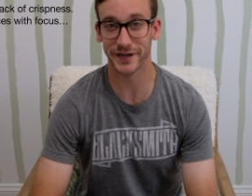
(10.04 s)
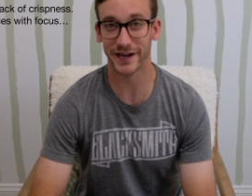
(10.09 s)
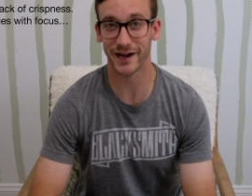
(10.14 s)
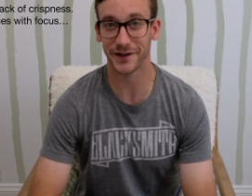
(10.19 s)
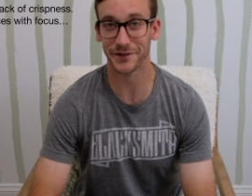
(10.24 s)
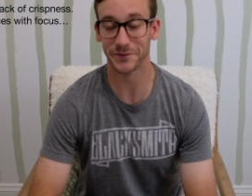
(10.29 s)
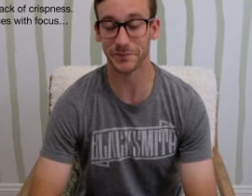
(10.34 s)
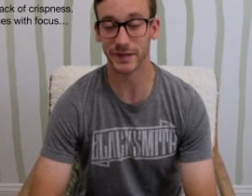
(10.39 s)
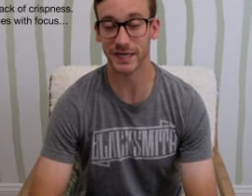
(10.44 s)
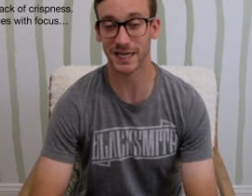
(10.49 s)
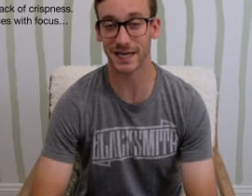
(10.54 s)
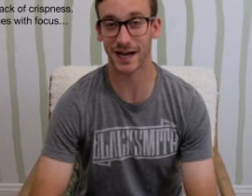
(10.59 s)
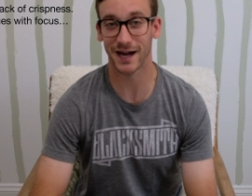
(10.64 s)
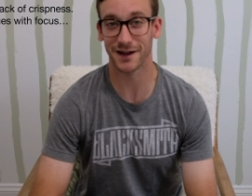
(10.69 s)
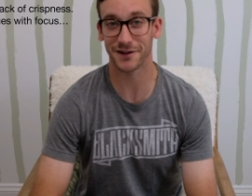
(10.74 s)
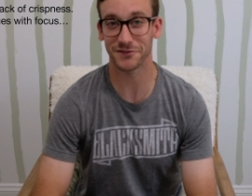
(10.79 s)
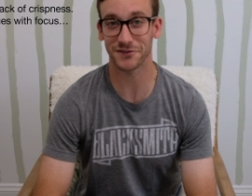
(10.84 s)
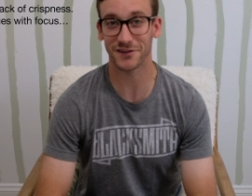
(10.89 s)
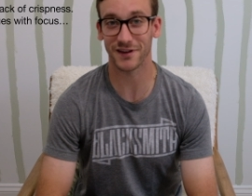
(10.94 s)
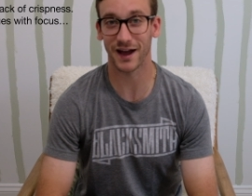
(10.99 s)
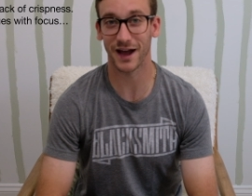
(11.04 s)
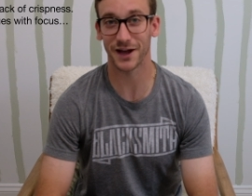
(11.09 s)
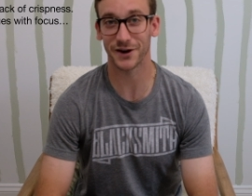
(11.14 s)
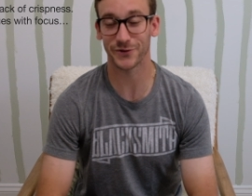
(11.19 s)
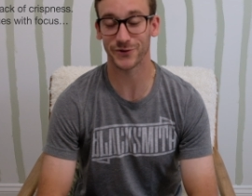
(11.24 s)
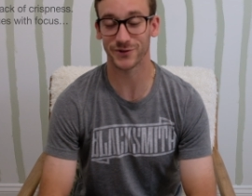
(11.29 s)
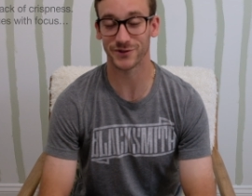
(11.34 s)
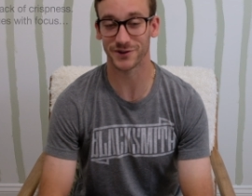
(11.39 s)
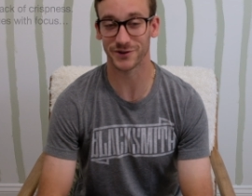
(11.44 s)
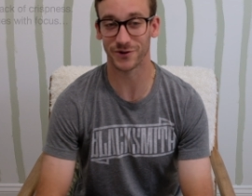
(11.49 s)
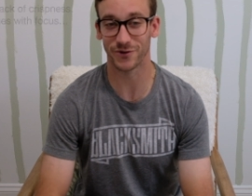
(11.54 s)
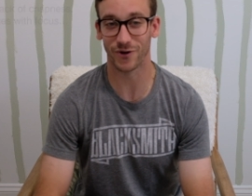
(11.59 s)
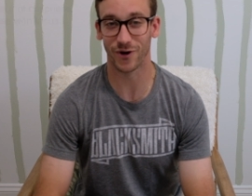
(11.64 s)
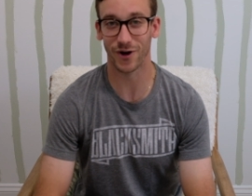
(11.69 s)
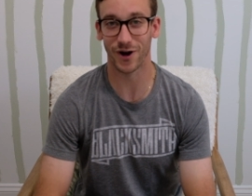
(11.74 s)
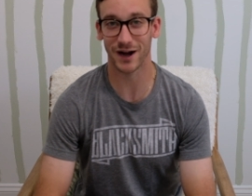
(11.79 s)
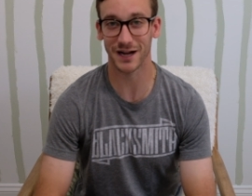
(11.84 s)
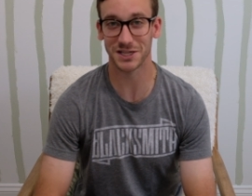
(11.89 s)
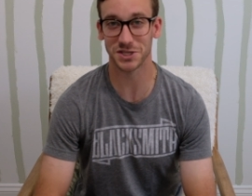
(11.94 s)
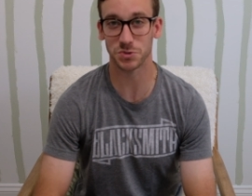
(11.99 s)
either being outside or in the
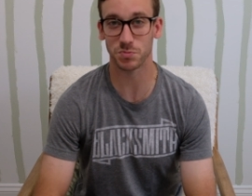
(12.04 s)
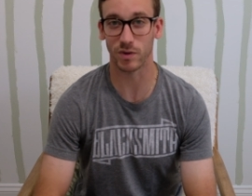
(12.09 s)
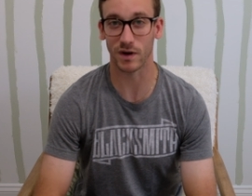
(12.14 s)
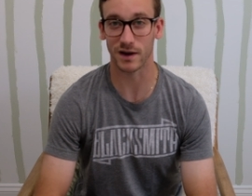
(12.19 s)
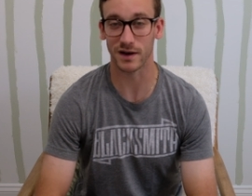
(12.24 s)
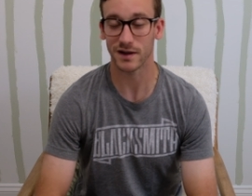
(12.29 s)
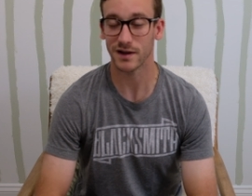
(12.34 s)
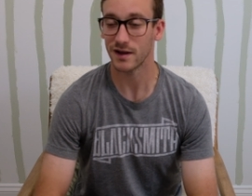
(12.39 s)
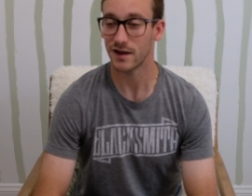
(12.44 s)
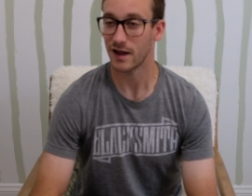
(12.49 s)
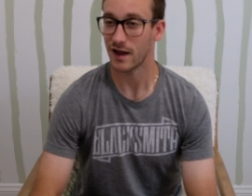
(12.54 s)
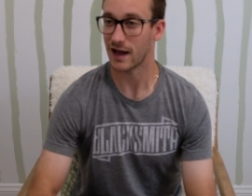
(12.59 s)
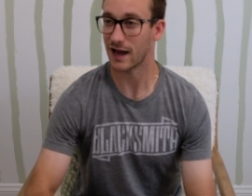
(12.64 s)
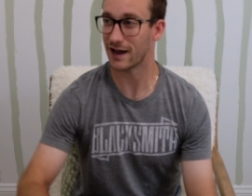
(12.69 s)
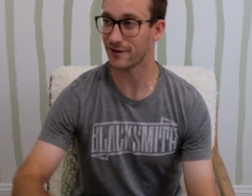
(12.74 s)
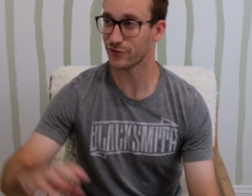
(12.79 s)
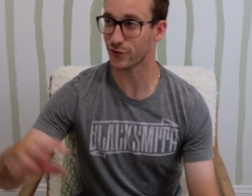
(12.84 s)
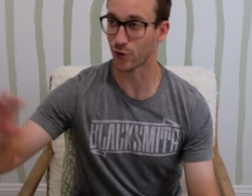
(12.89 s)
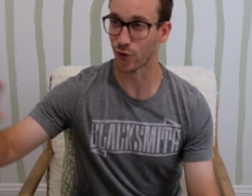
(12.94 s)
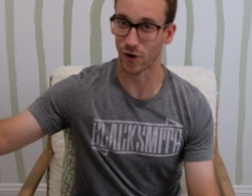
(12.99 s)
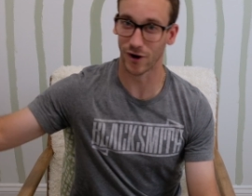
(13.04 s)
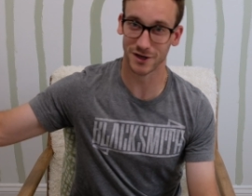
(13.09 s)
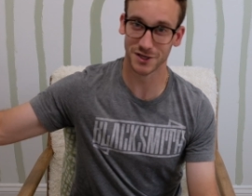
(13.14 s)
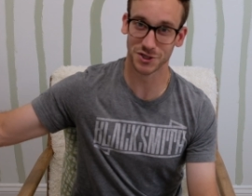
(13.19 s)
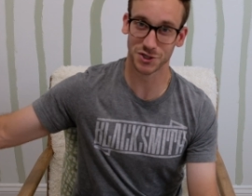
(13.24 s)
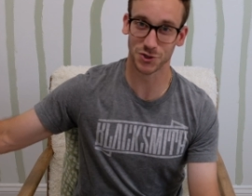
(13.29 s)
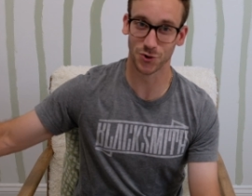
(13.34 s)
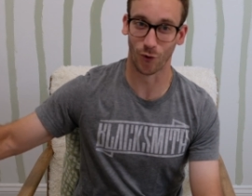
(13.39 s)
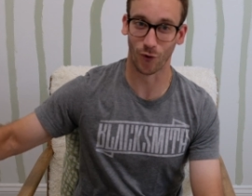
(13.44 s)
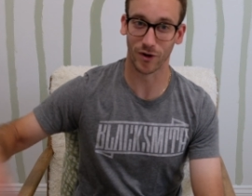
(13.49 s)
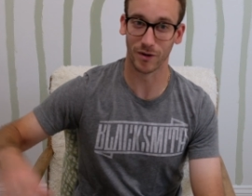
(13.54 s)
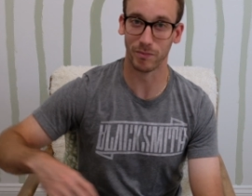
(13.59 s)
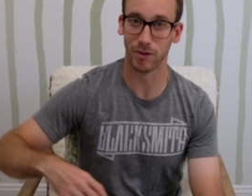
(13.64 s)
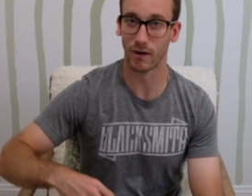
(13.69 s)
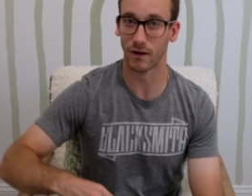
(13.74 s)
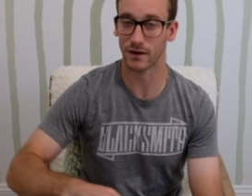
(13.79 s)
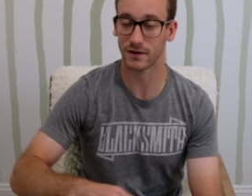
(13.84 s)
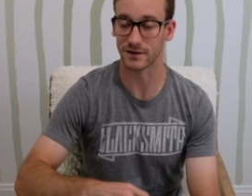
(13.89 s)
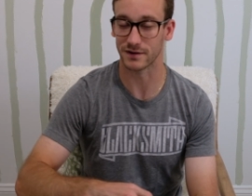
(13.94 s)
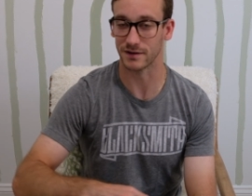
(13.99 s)
garage, but half the garage is torn
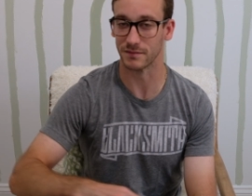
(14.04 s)
apart.